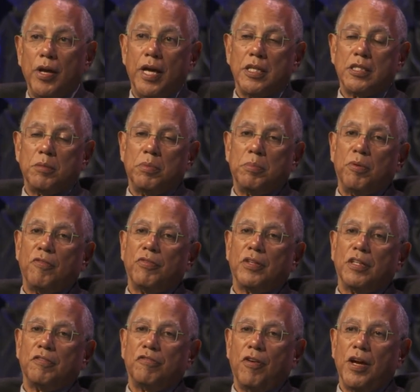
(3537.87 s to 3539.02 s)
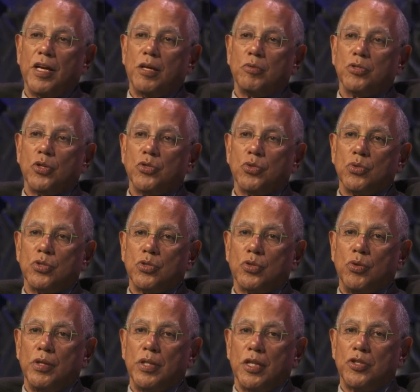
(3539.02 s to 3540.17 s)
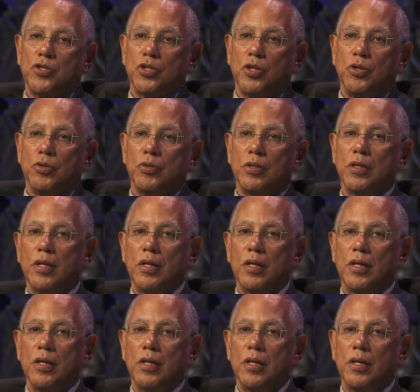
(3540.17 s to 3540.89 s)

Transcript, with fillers: And to be perfectly frank, it was also a story that showed